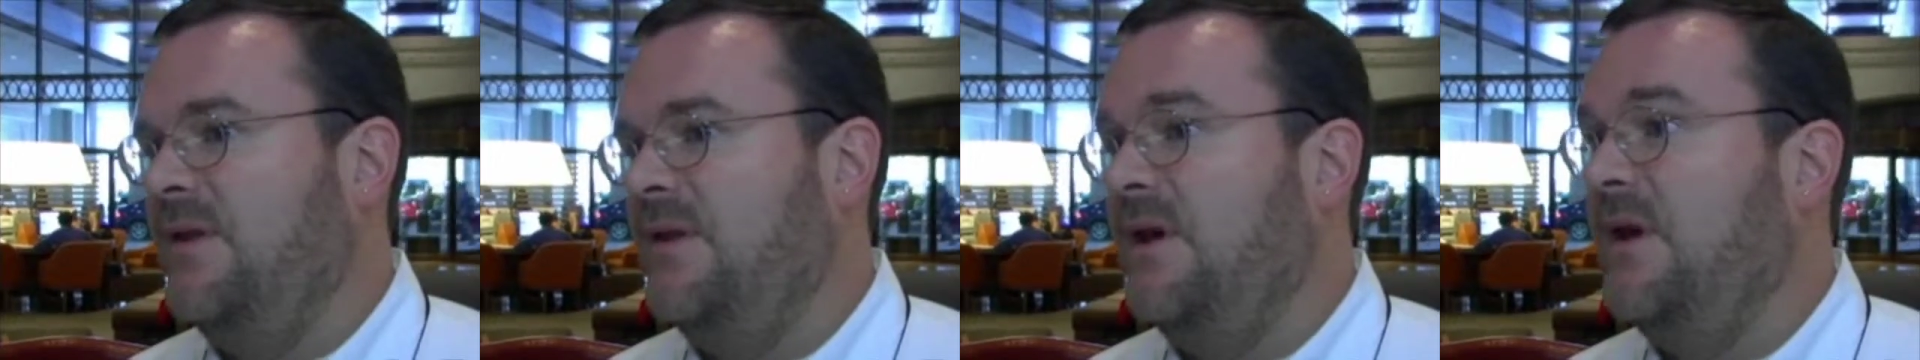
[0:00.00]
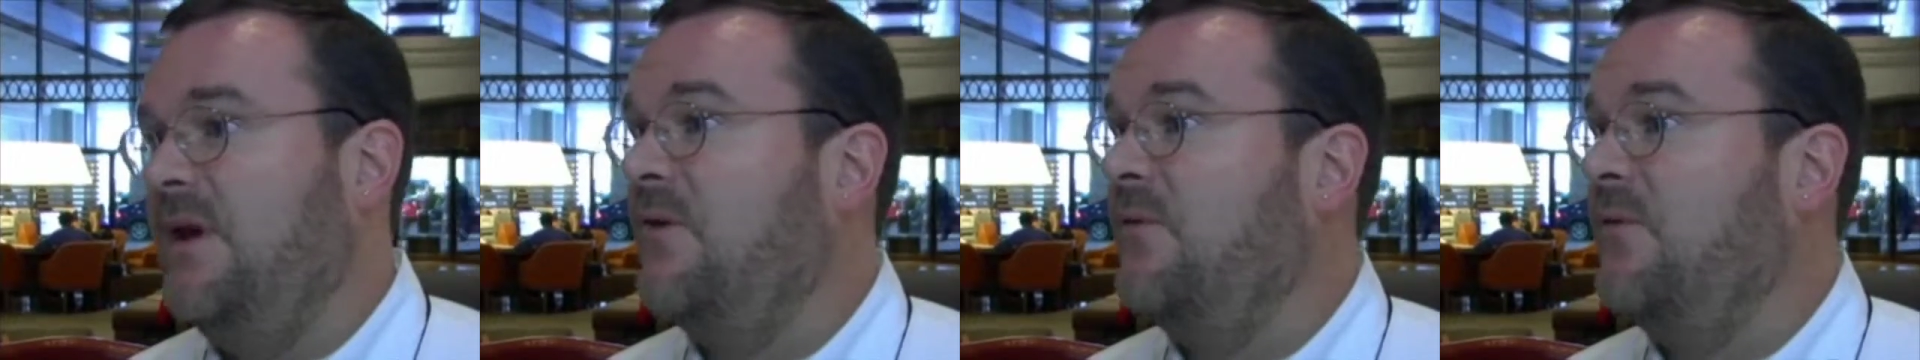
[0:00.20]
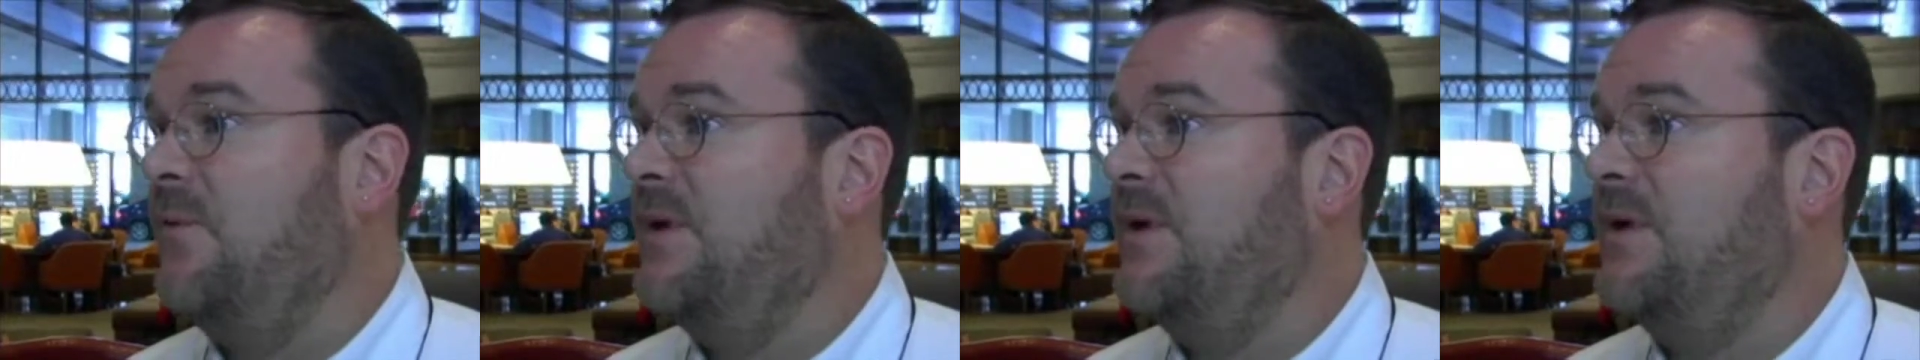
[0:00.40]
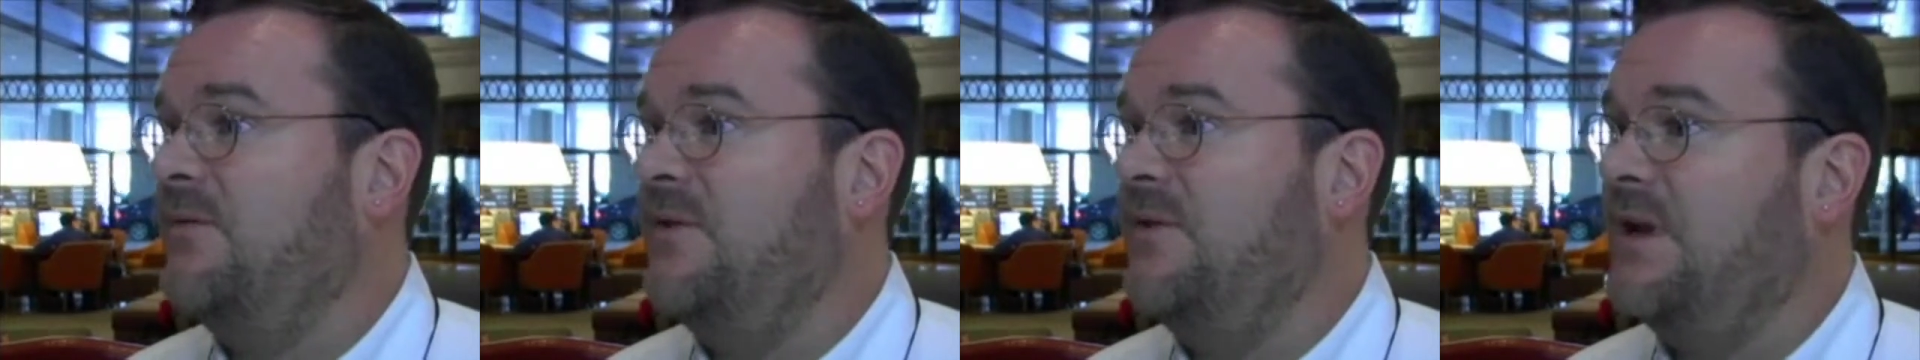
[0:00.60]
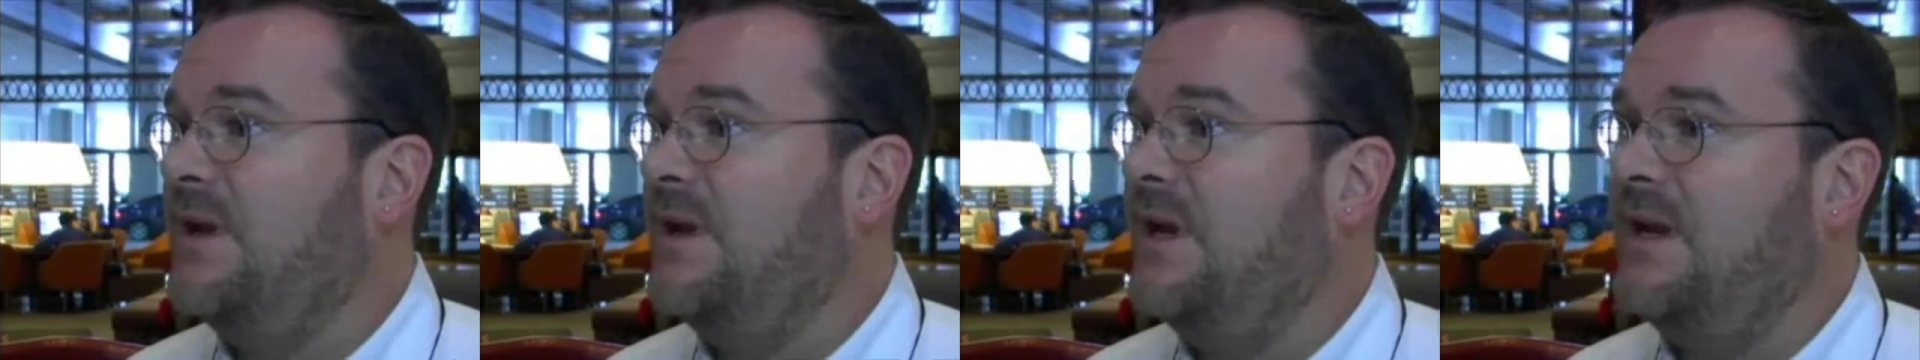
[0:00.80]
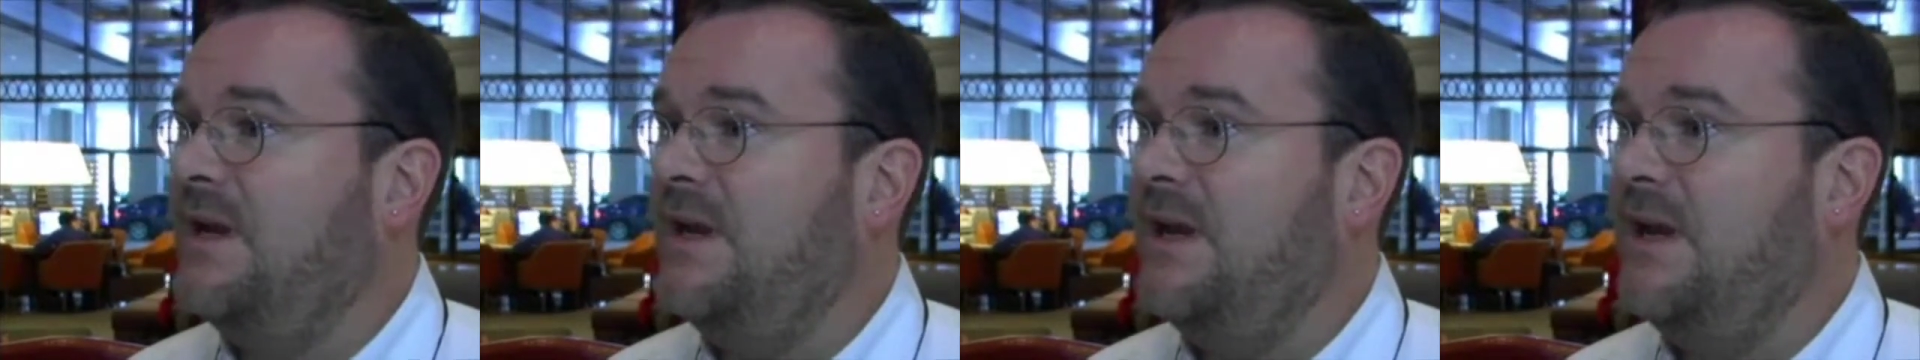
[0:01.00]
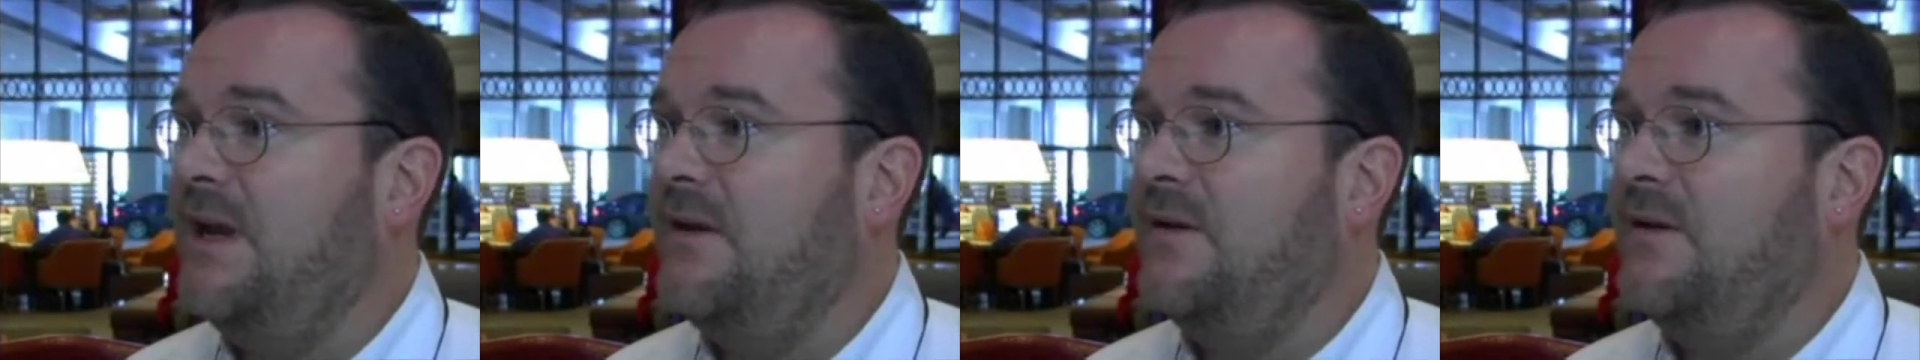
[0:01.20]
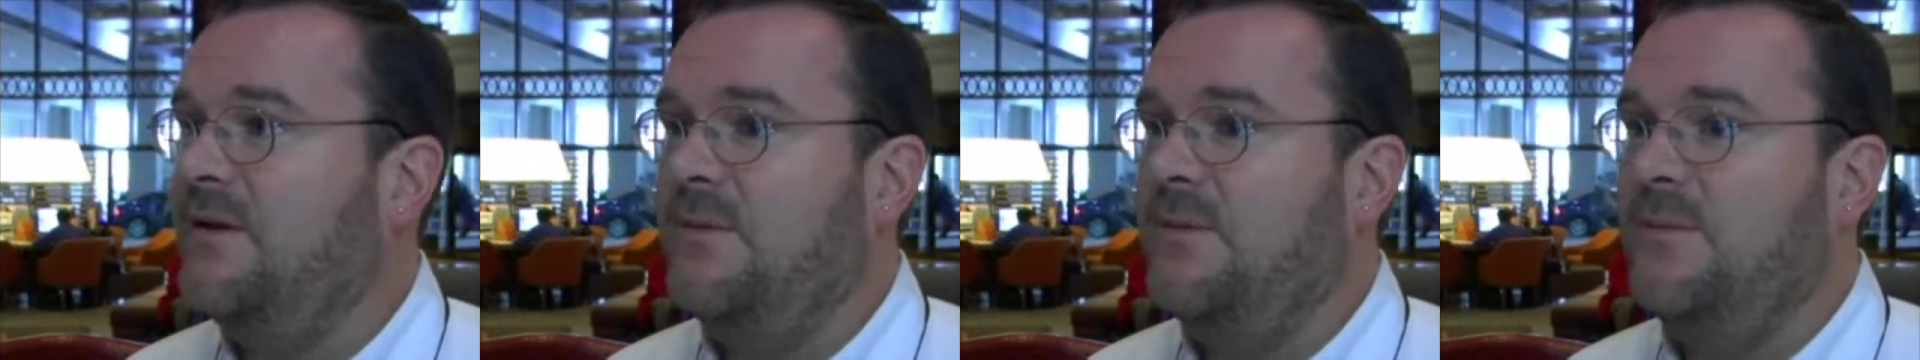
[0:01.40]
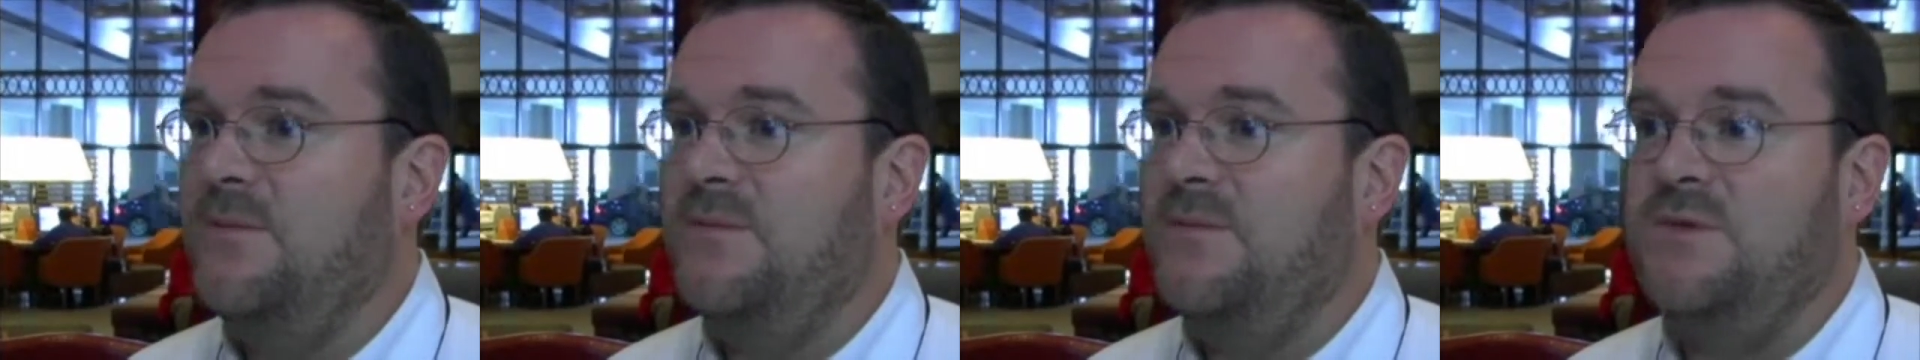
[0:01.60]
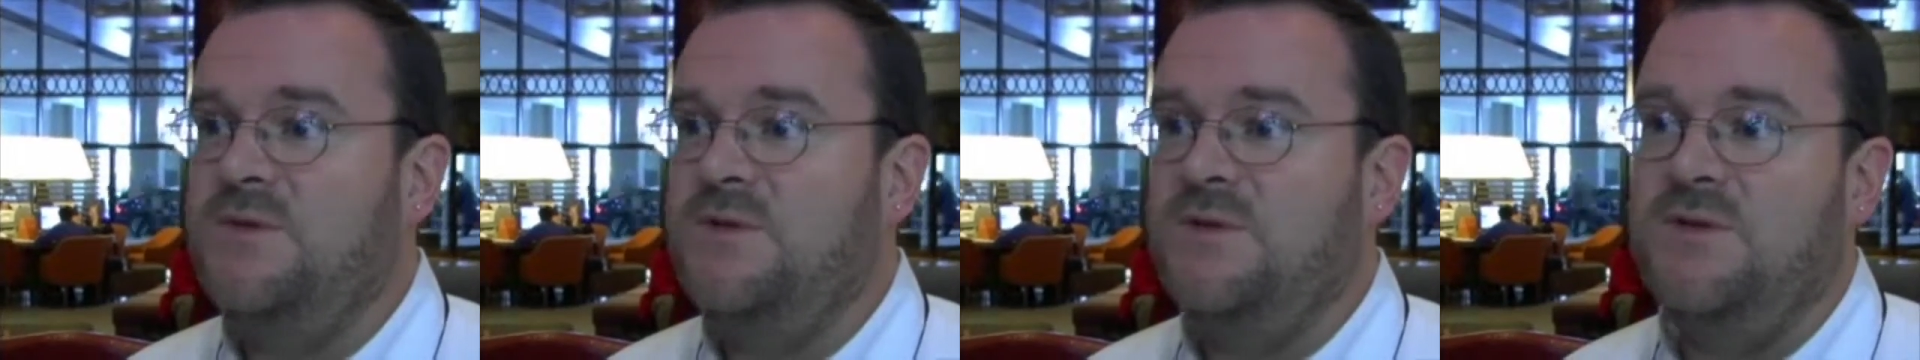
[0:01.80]
the government of the United
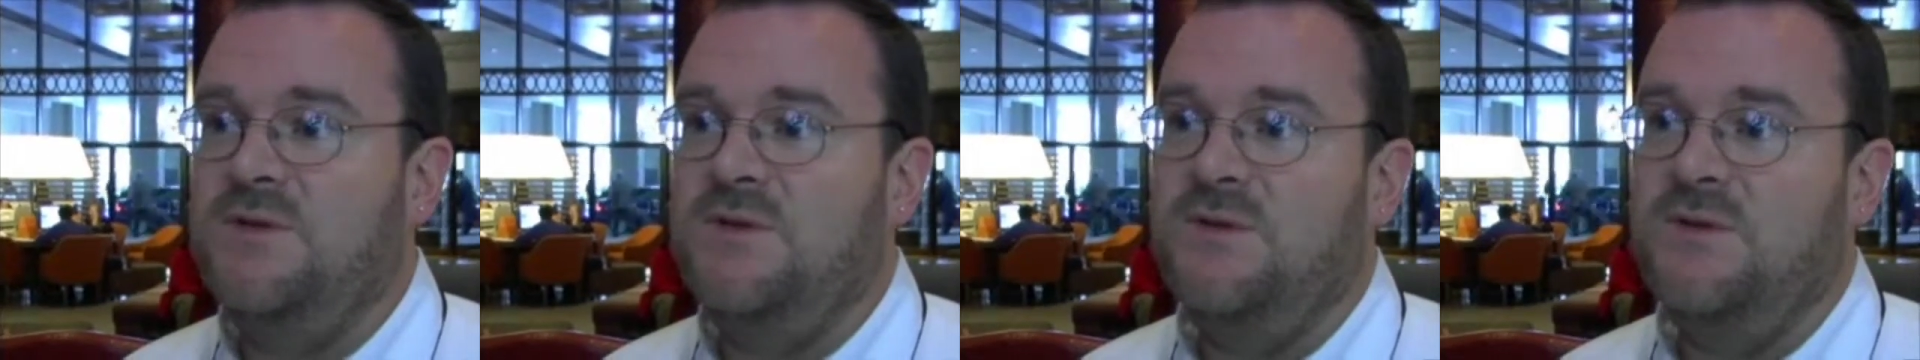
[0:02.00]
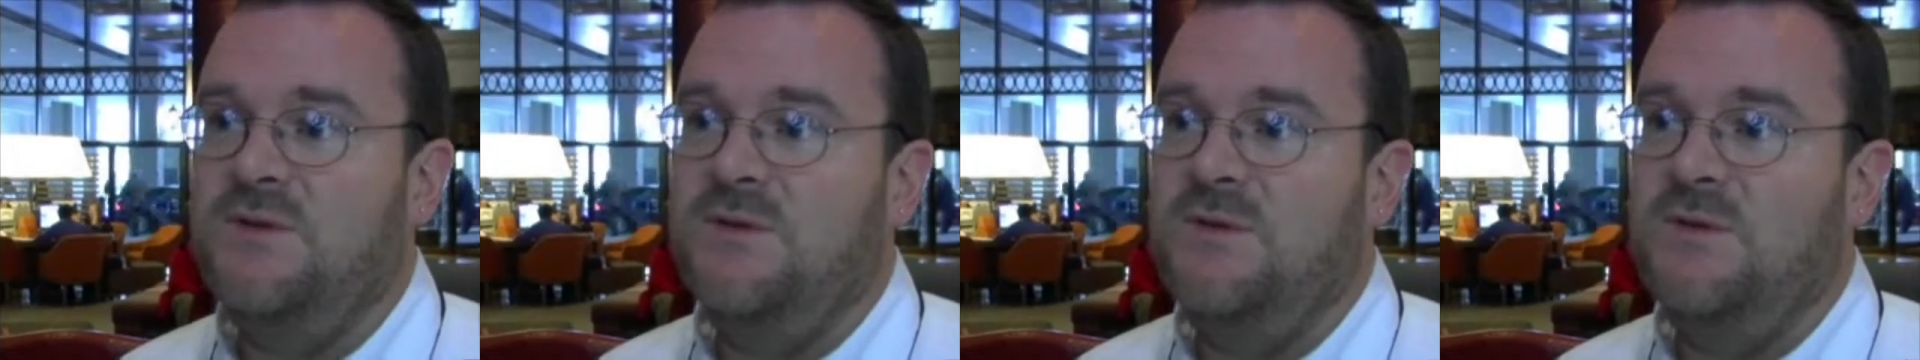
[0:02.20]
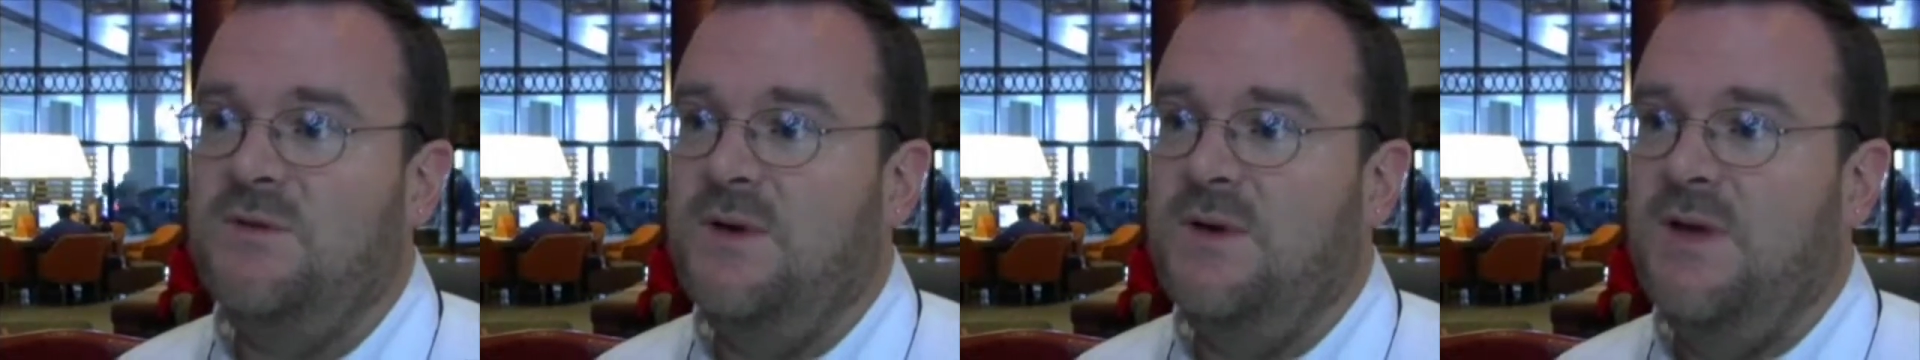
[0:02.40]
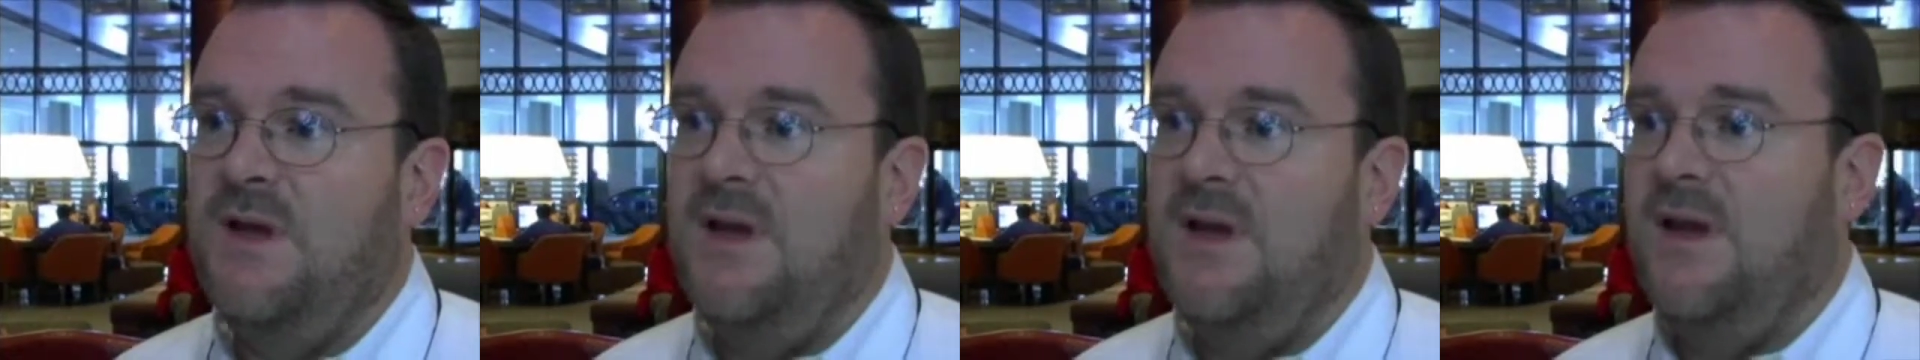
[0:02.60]
Kingdom to